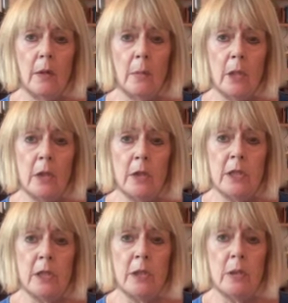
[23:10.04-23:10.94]
And then we're going to
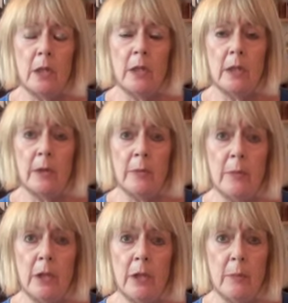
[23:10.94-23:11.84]
do another
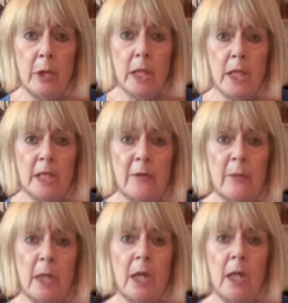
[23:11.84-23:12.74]
breathing practice
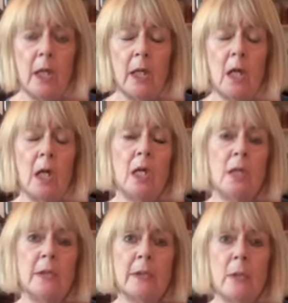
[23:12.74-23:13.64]
from lying.
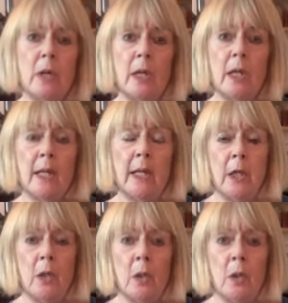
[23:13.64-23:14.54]
So I'd
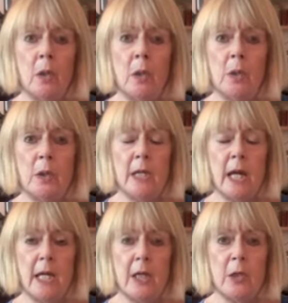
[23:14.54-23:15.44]
like you to
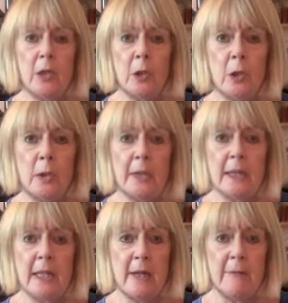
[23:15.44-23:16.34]
take 2
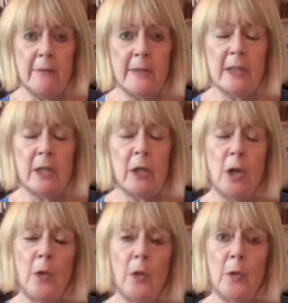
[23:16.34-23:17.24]
sniffs
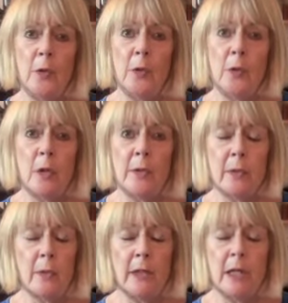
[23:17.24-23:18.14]
through your
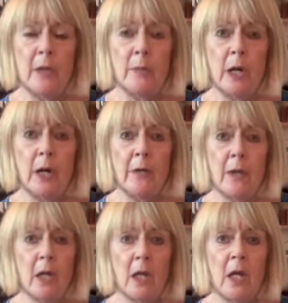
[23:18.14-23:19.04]
nose on the in-breath
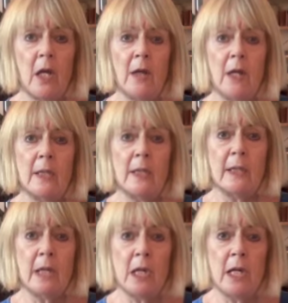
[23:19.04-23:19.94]
and then
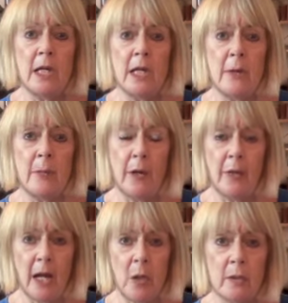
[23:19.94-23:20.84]
sigh the
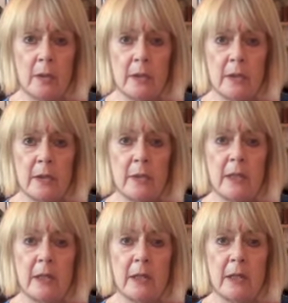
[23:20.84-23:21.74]
breath out. So
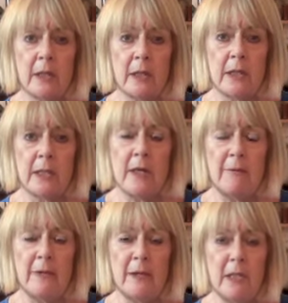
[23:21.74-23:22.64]
it's
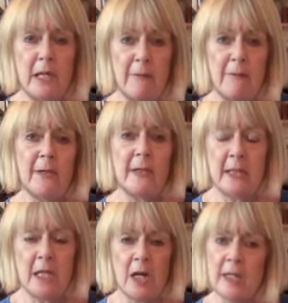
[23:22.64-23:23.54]
sniff, sniff,
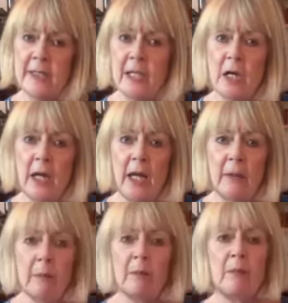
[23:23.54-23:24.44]
sigh.